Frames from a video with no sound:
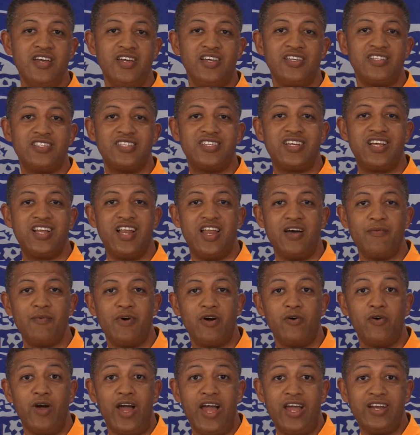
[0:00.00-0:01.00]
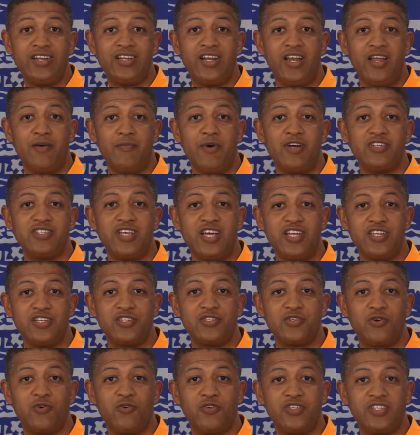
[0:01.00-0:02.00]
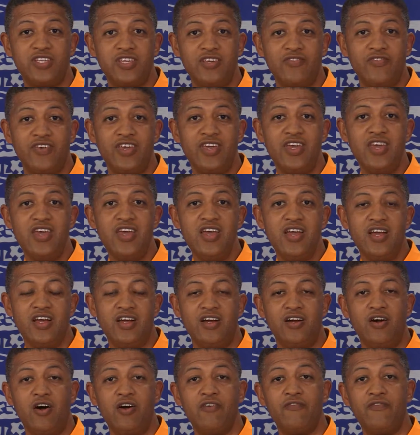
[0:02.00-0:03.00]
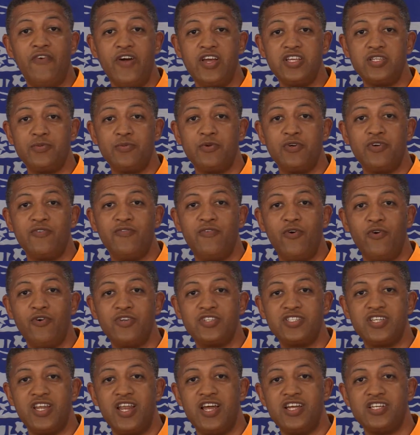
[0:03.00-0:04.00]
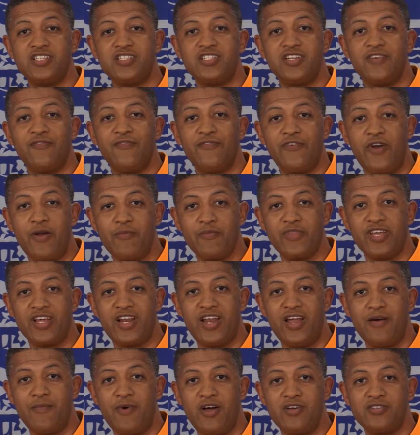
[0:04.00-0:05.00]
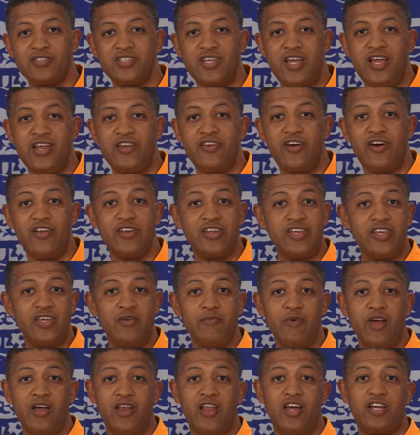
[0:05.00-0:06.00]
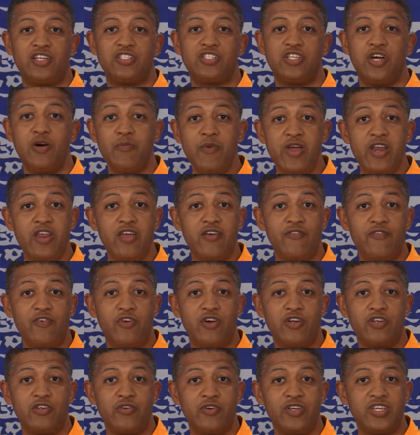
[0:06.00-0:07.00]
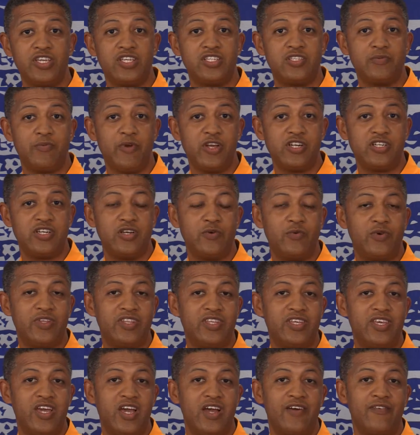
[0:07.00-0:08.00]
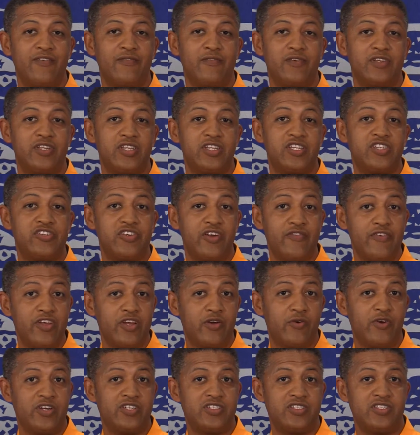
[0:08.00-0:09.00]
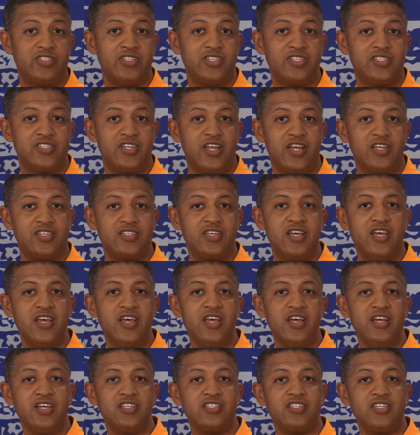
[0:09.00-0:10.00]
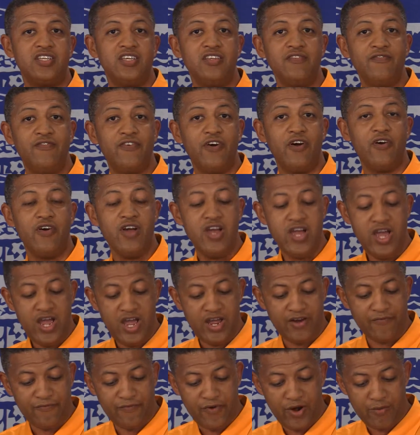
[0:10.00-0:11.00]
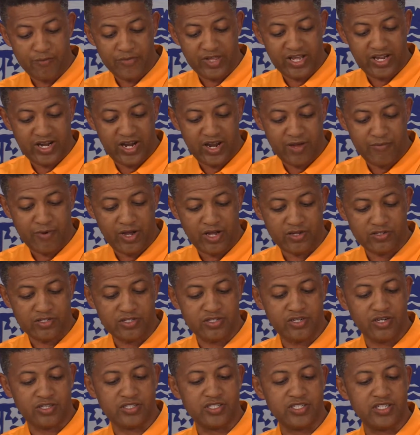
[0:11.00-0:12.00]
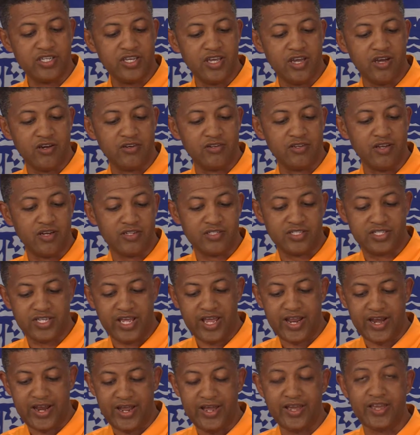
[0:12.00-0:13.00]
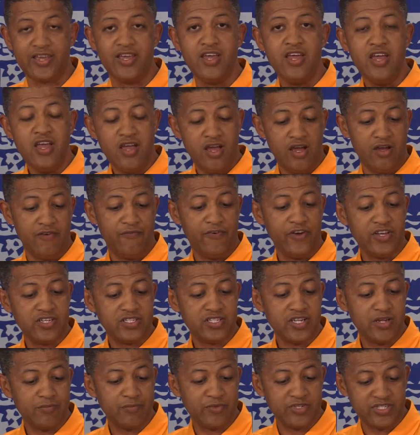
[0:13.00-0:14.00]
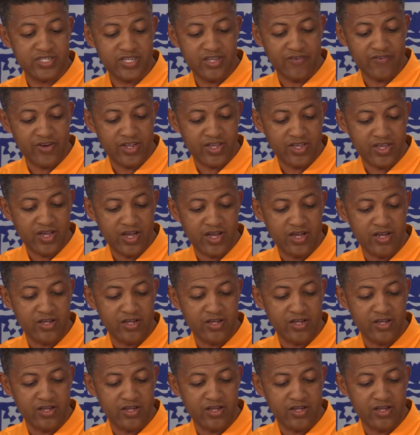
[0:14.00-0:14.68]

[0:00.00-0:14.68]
It's at Clubhouse_TV. On Facebook /from the Clubhouse, and on email, like so many of you are doing, especially with the trivia question these days, as info@fromtheclubhouse.co.za. First up this evening,